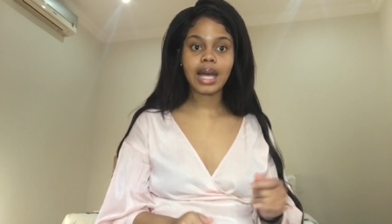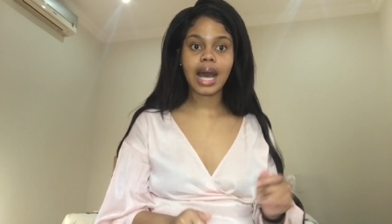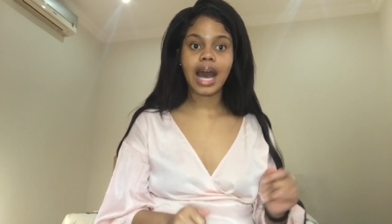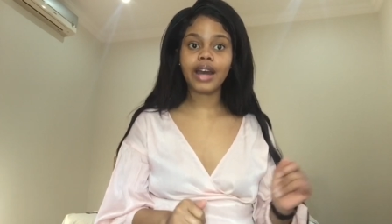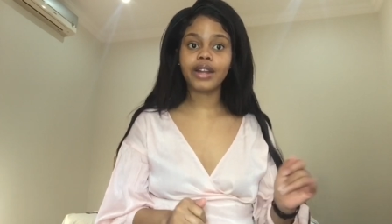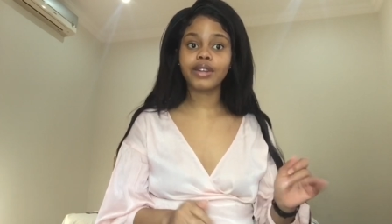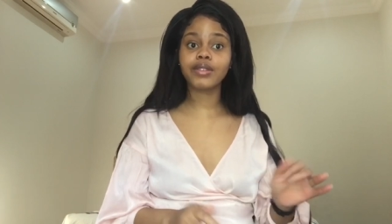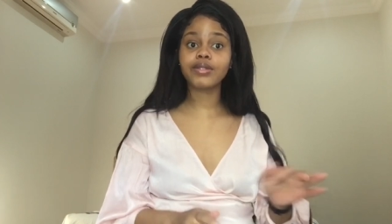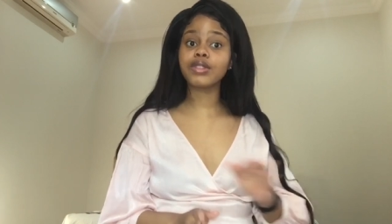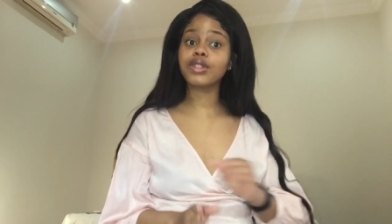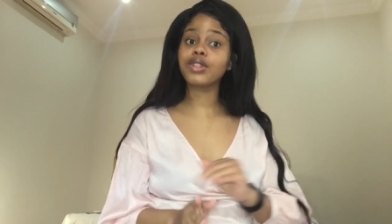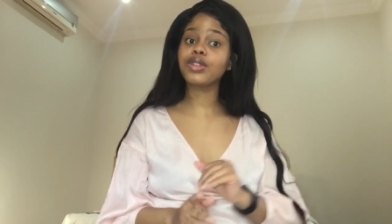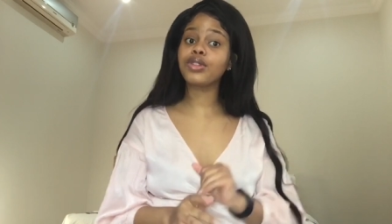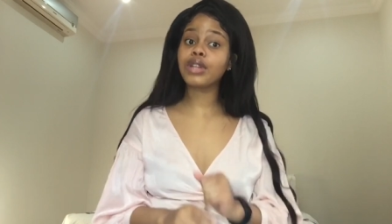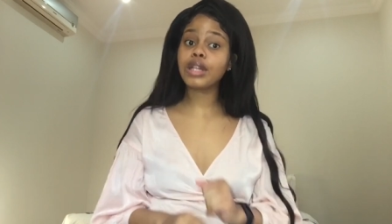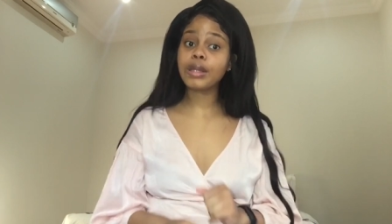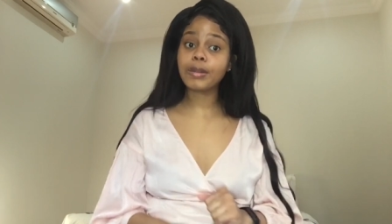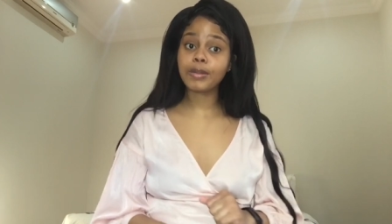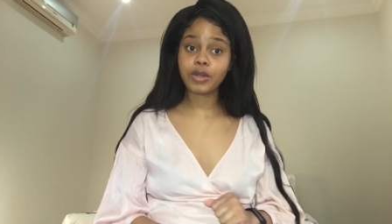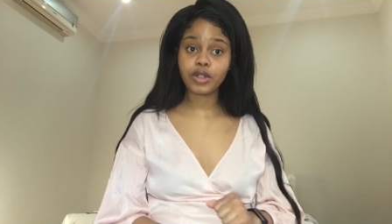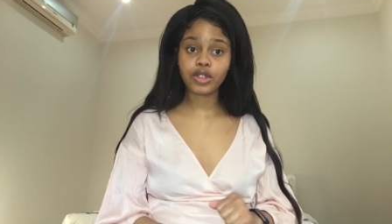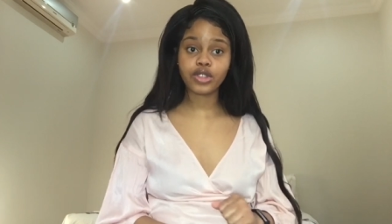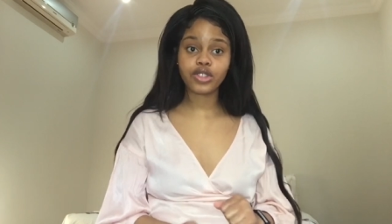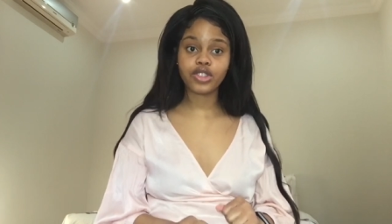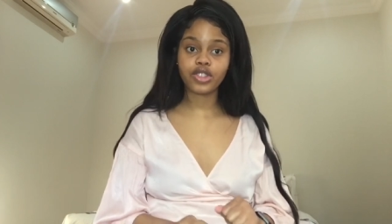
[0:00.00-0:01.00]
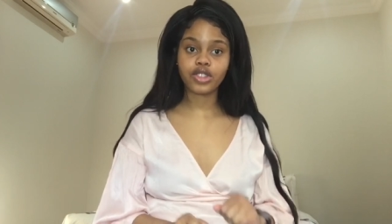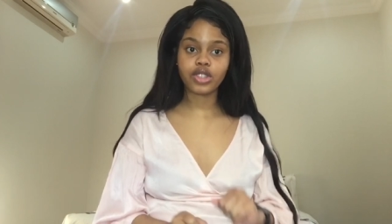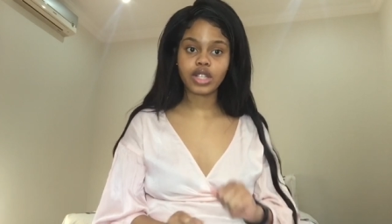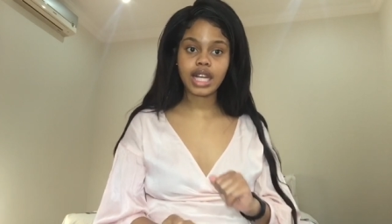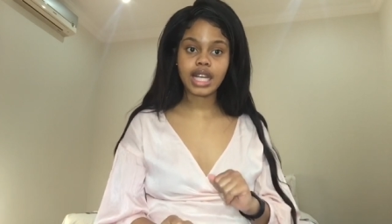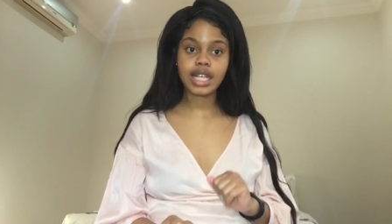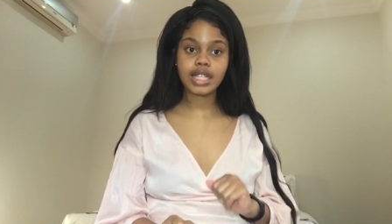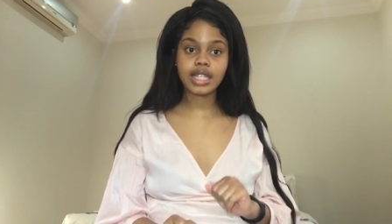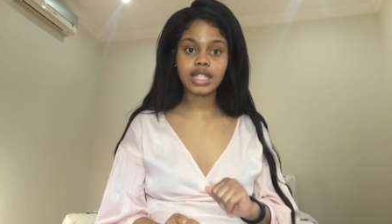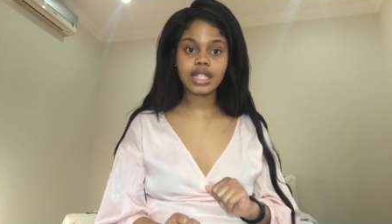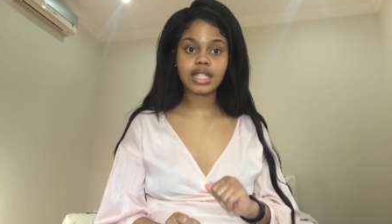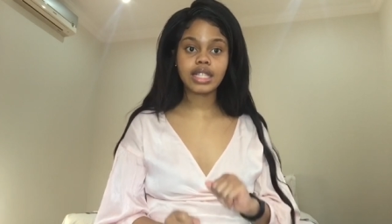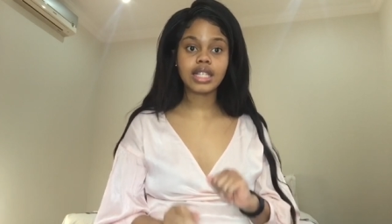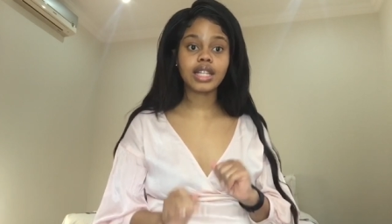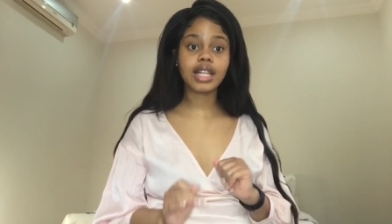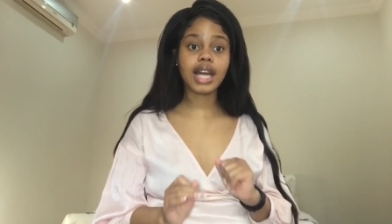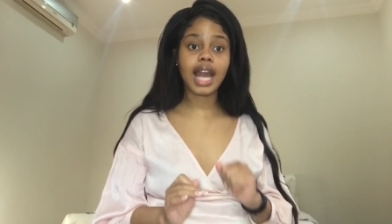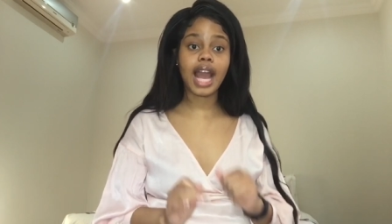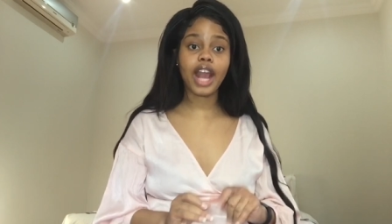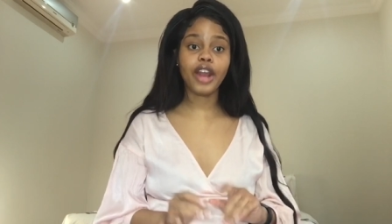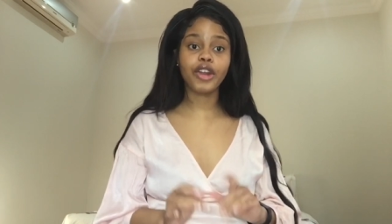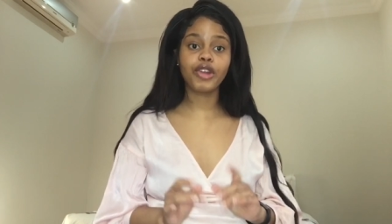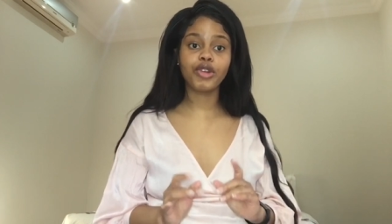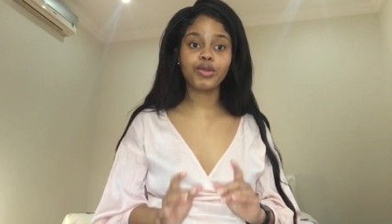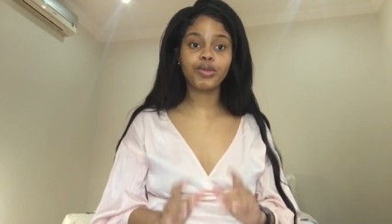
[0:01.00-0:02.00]
out of the three moisturizers in the
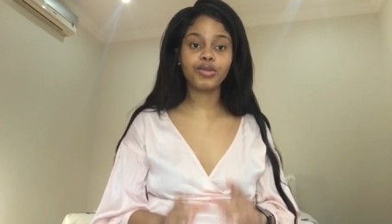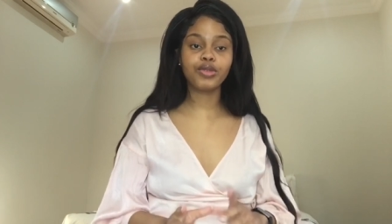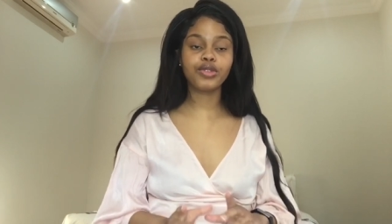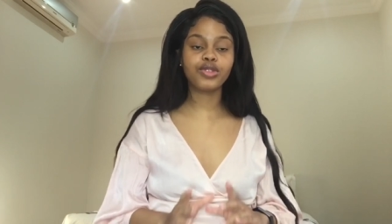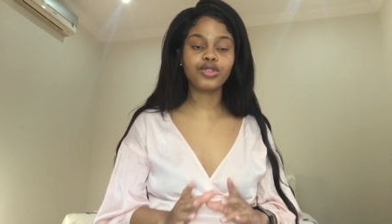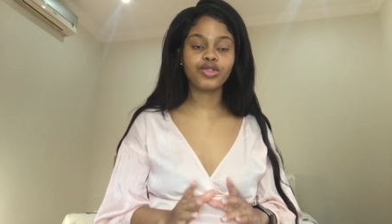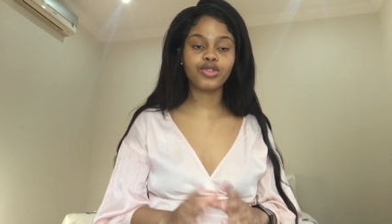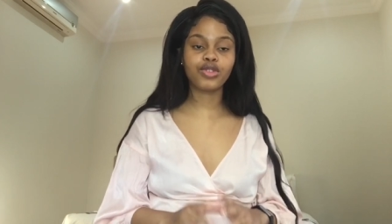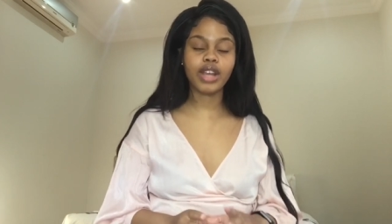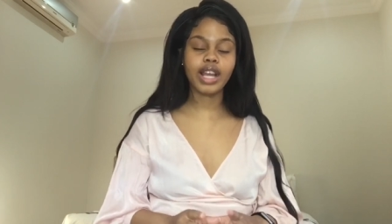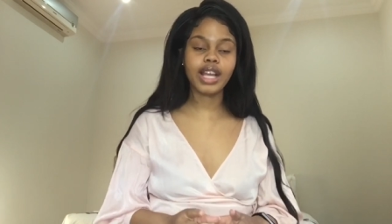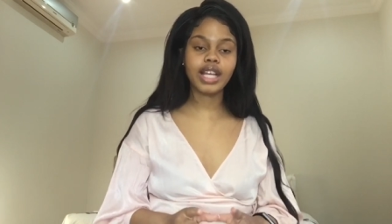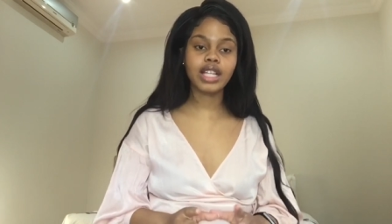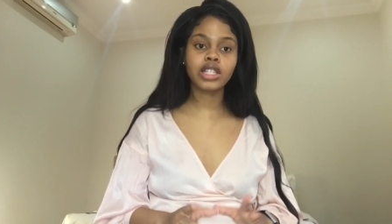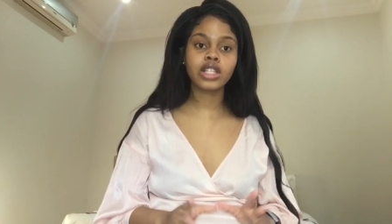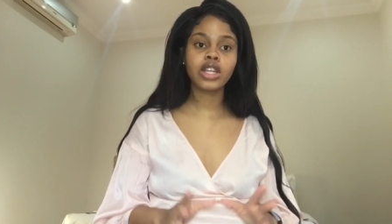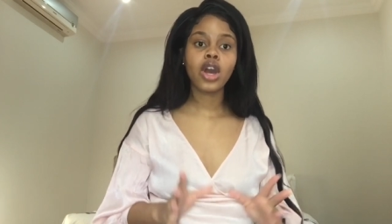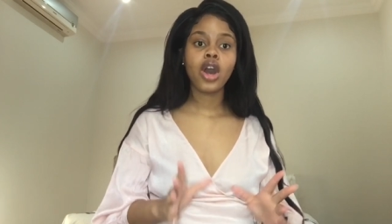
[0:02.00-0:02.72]
Hydro Boost range,